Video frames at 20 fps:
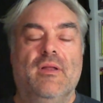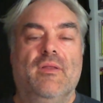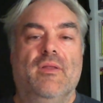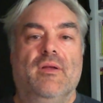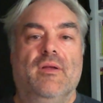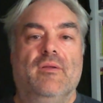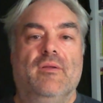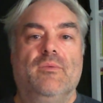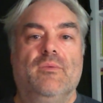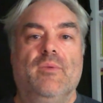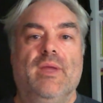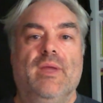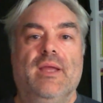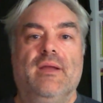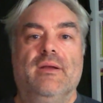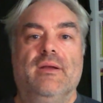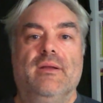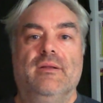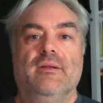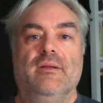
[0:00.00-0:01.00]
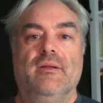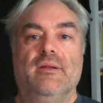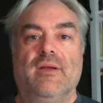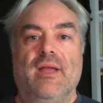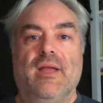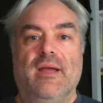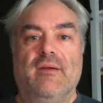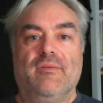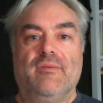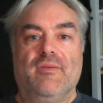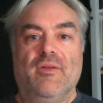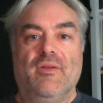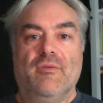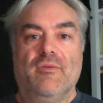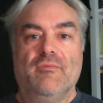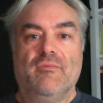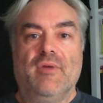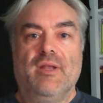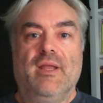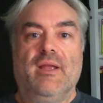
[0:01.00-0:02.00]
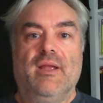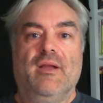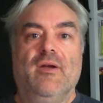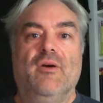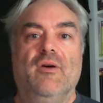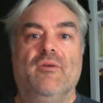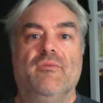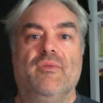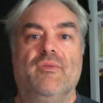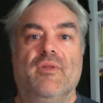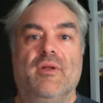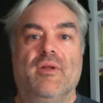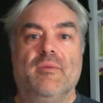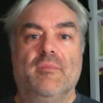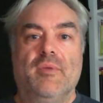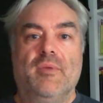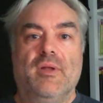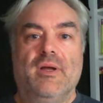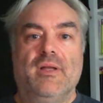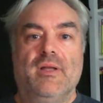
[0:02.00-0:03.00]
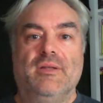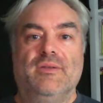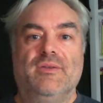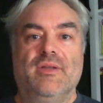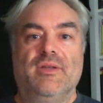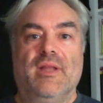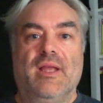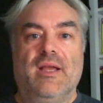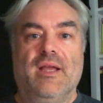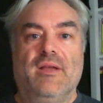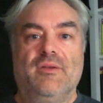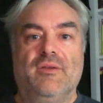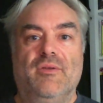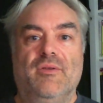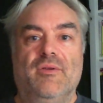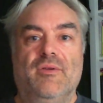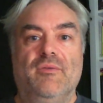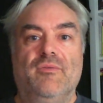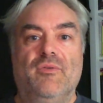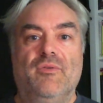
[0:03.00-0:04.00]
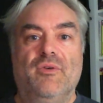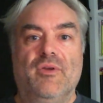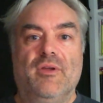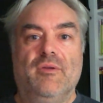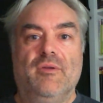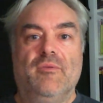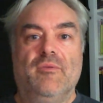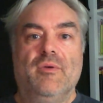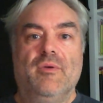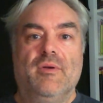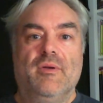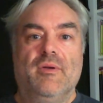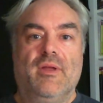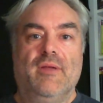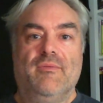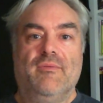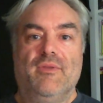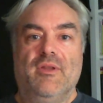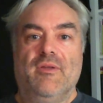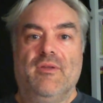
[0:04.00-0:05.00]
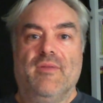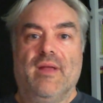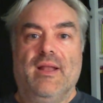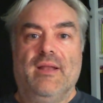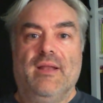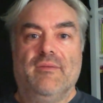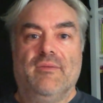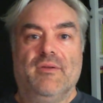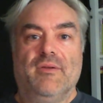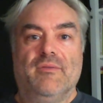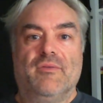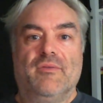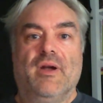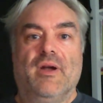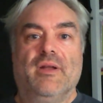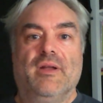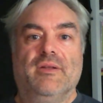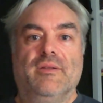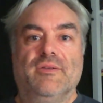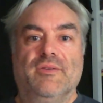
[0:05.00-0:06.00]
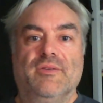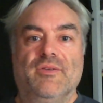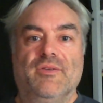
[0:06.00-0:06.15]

that we can look after the running of the compliance and the cash flow for you, giving you that level of guidance and